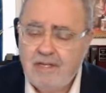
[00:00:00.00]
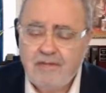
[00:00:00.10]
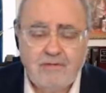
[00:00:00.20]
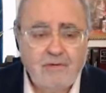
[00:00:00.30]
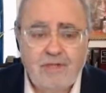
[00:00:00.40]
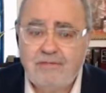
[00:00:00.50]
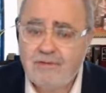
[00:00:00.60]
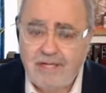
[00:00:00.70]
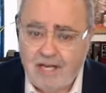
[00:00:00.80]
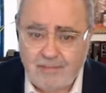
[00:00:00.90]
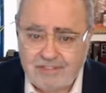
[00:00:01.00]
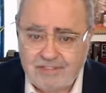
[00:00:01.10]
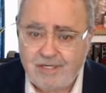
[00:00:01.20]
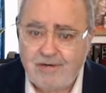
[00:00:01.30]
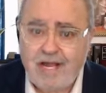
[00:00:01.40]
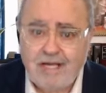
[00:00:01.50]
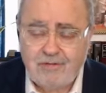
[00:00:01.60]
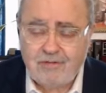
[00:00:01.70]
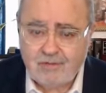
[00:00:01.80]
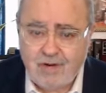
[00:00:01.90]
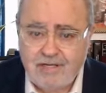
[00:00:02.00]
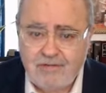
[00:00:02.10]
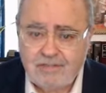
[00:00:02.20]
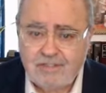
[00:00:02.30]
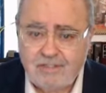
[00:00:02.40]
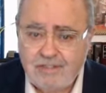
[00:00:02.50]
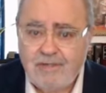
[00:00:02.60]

There are only three elements here: actus reus,